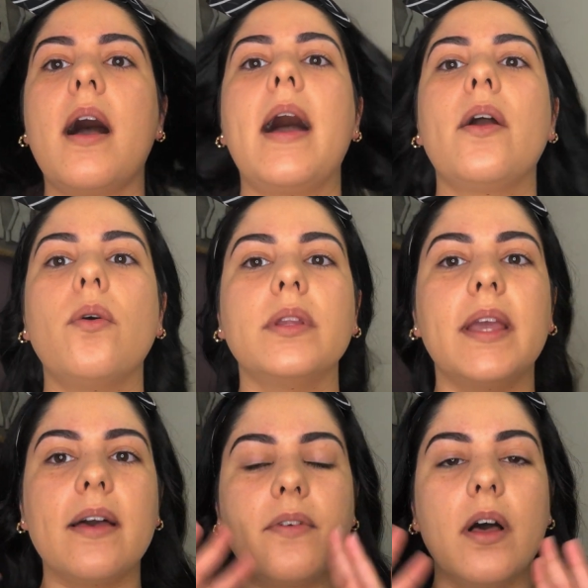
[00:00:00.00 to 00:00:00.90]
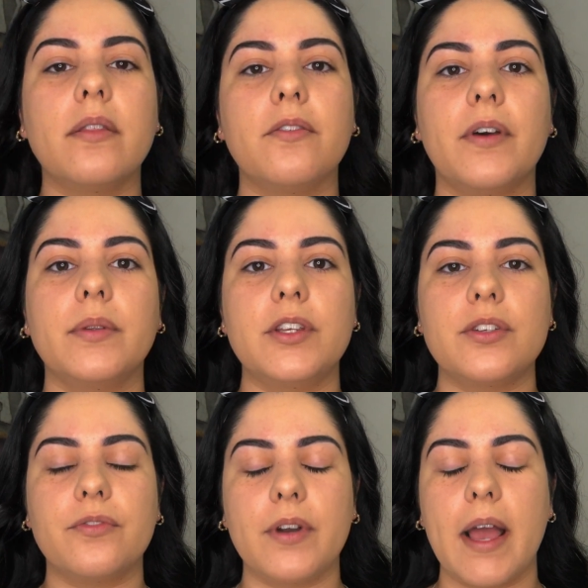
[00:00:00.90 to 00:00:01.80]
I only have on the
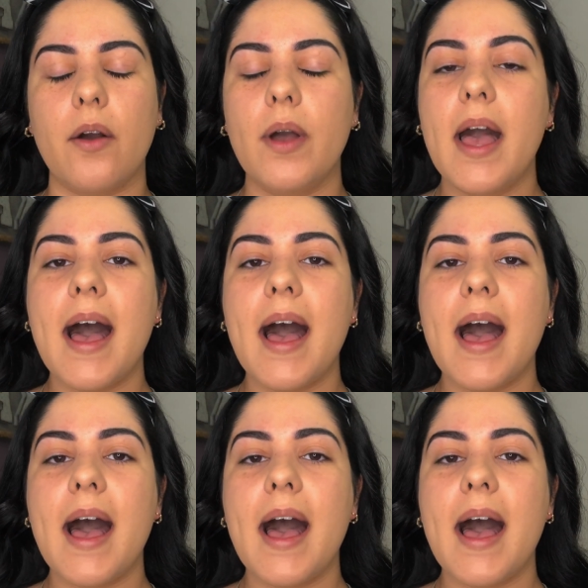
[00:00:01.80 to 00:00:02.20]
foundation for now.